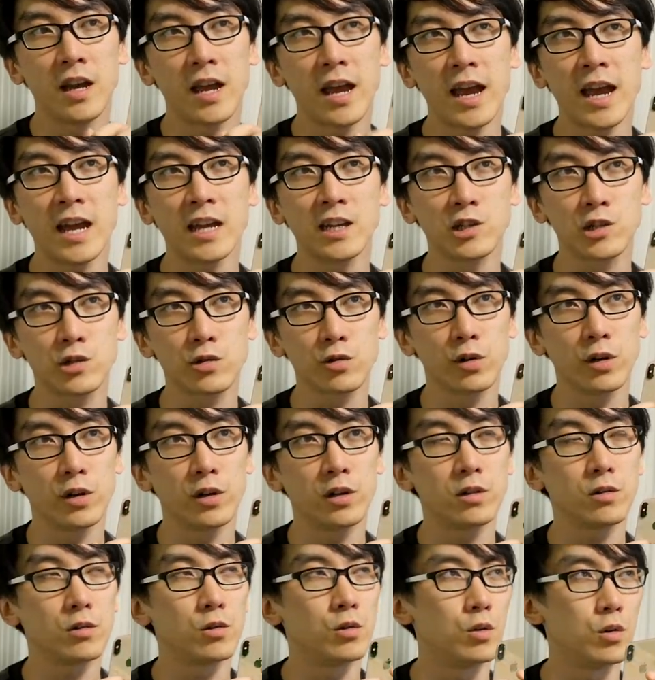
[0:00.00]

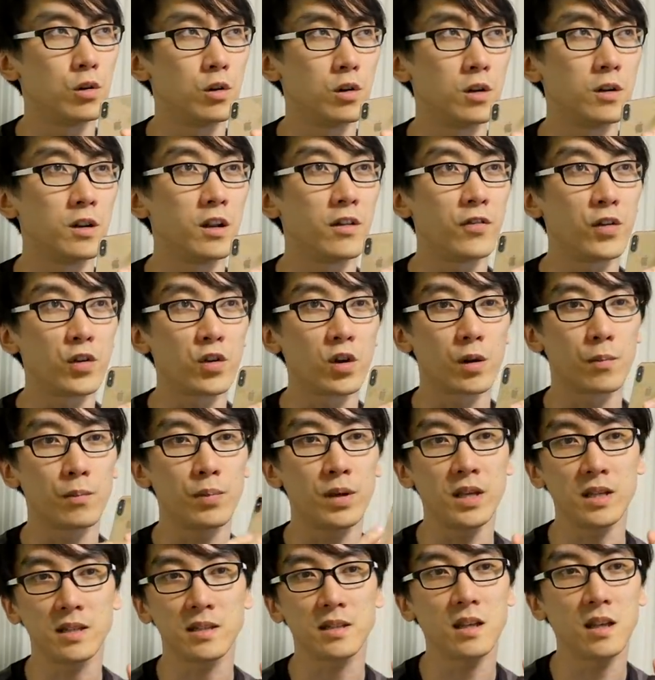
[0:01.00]
Android or if you've got a
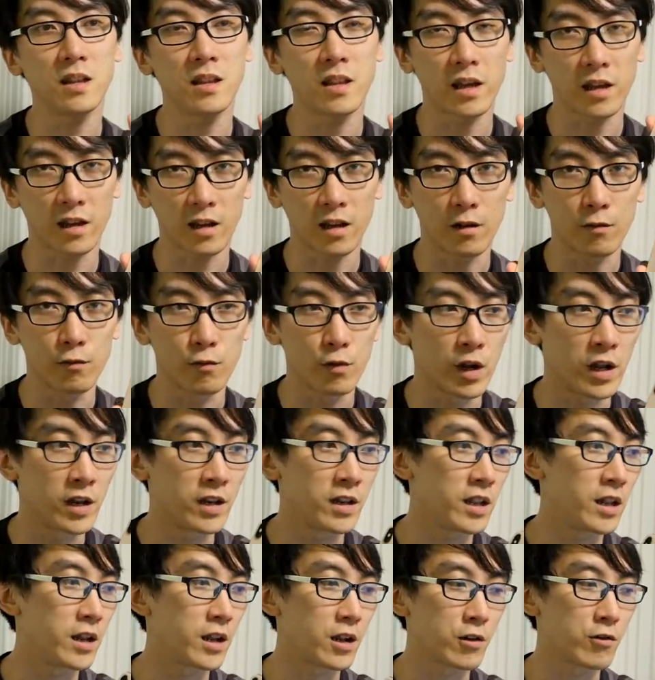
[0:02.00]
PC that can run
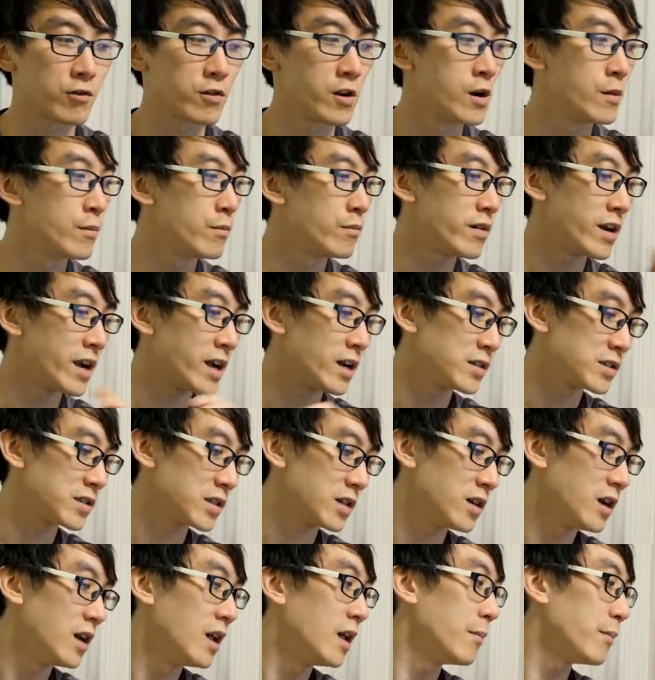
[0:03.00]
in a Chrome browser,